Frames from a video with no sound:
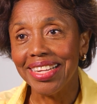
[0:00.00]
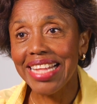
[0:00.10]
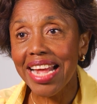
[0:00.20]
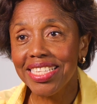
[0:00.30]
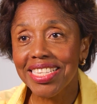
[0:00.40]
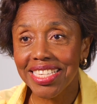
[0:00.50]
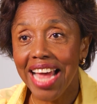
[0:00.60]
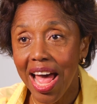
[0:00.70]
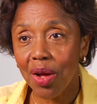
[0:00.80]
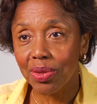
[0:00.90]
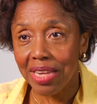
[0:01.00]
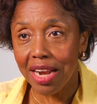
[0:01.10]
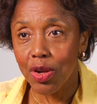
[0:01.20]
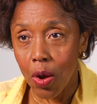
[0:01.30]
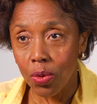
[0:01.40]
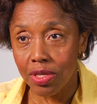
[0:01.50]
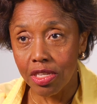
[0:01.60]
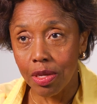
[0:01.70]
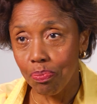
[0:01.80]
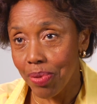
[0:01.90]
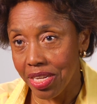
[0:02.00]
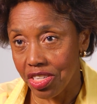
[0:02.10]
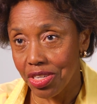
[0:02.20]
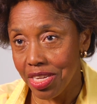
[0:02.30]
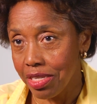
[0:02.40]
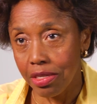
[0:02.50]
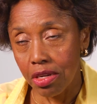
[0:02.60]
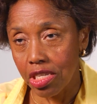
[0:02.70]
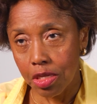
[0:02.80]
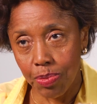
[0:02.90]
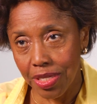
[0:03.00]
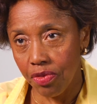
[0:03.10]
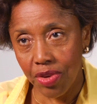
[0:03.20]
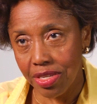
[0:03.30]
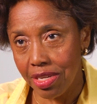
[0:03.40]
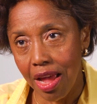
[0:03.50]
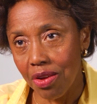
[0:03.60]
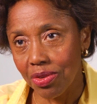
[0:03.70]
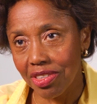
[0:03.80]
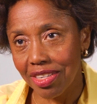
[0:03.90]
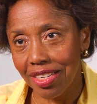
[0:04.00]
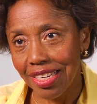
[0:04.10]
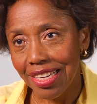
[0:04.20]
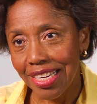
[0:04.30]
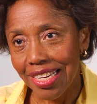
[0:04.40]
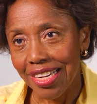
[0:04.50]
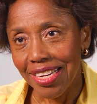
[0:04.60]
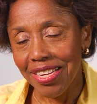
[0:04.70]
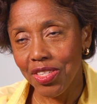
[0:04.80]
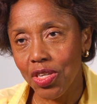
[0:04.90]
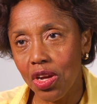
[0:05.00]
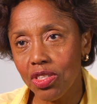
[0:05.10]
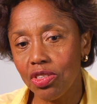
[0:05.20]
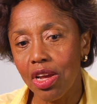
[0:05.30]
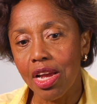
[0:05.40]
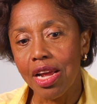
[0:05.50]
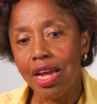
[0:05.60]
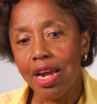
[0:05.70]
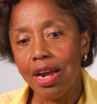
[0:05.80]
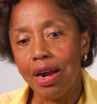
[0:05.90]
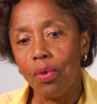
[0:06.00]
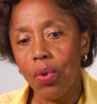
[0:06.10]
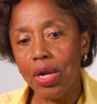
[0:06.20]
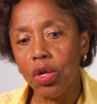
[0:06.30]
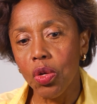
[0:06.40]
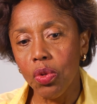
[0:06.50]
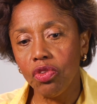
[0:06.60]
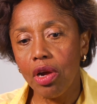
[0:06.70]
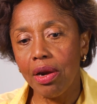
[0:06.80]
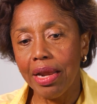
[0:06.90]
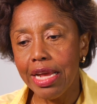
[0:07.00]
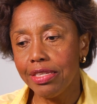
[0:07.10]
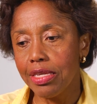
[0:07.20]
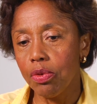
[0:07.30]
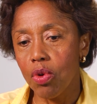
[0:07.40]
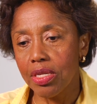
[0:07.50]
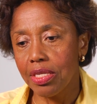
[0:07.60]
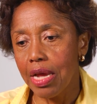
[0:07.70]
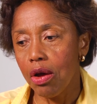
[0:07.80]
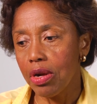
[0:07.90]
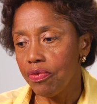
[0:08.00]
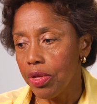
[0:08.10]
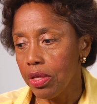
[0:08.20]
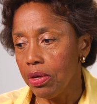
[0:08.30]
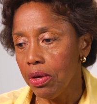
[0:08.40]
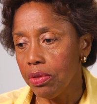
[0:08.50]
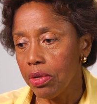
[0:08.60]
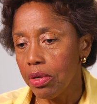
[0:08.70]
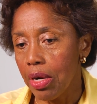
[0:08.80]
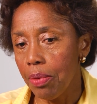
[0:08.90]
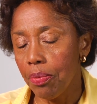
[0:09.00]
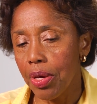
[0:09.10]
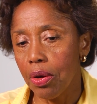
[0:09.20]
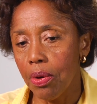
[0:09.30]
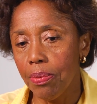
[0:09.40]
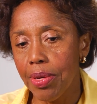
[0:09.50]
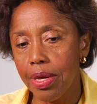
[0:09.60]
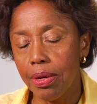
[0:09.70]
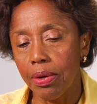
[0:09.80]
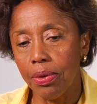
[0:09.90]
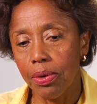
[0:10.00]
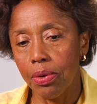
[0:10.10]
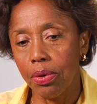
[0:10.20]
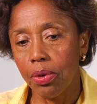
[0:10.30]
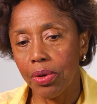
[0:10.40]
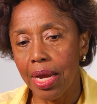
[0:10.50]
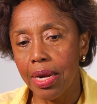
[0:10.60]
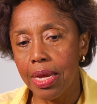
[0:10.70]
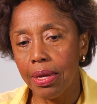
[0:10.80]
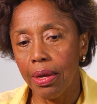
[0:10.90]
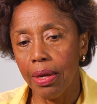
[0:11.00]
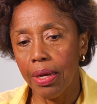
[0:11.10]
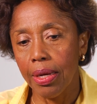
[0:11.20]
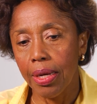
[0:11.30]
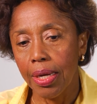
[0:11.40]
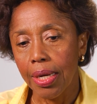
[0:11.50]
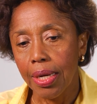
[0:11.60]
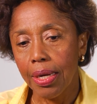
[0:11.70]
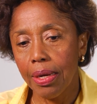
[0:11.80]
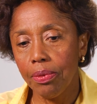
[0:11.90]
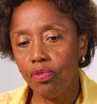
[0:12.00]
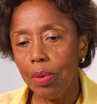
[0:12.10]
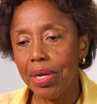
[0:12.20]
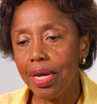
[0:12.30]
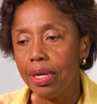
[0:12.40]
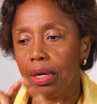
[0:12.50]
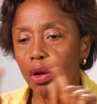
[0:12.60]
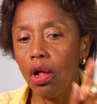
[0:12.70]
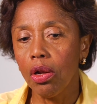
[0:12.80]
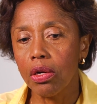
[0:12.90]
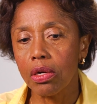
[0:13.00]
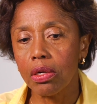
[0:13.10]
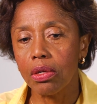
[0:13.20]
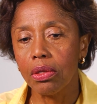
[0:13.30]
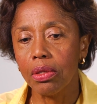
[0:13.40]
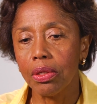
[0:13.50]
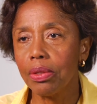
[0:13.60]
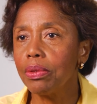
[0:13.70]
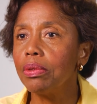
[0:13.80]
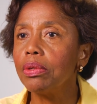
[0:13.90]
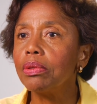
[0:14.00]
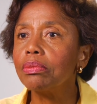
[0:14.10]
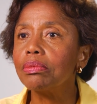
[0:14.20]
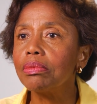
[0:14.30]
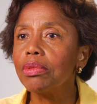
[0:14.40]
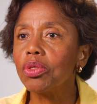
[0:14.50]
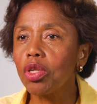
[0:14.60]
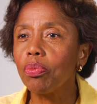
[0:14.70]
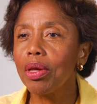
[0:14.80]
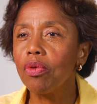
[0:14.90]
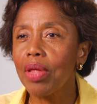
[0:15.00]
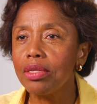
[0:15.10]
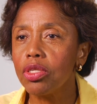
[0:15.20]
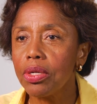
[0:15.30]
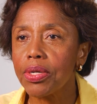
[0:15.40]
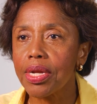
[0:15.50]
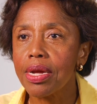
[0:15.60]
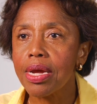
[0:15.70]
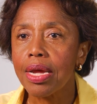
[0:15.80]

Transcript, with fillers: That's a sound. That note is a pitch. It's just a specific sound. It's just when you start lacing one sound after the other and becoming or, or, or getting, uh, uh, fabricate a color or, or, or something of that sort,